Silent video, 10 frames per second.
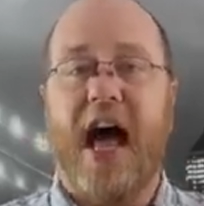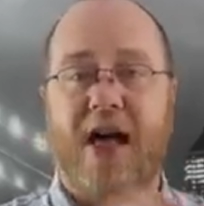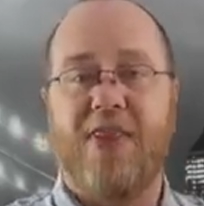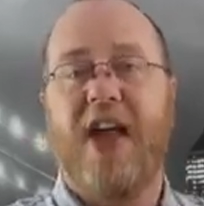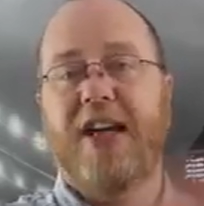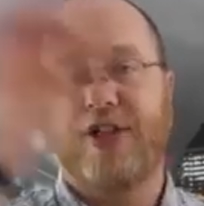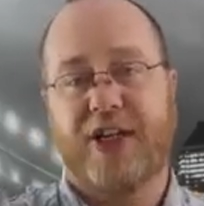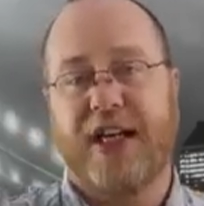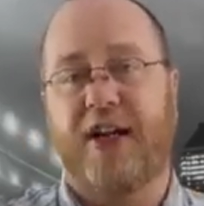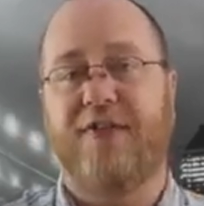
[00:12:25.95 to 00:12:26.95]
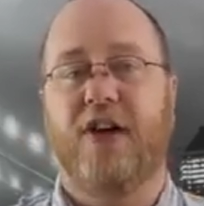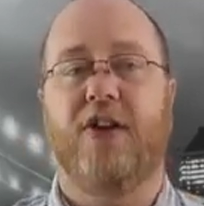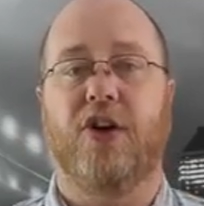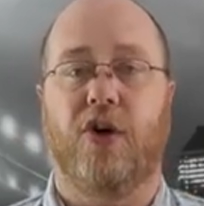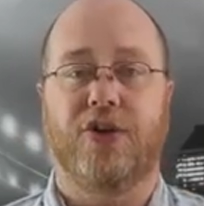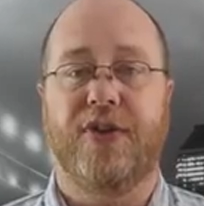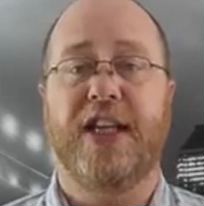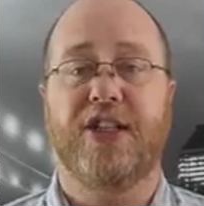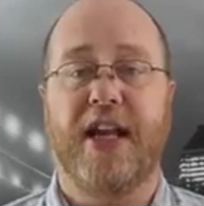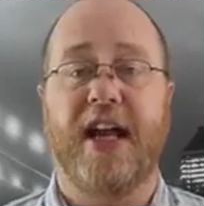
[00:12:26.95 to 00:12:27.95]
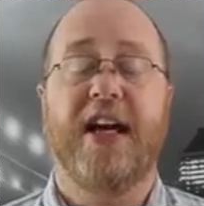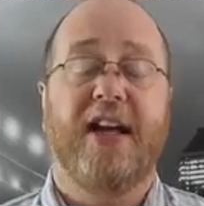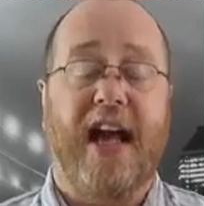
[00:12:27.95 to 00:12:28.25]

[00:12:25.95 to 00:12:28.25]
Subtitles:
and then to connect further onto the internet.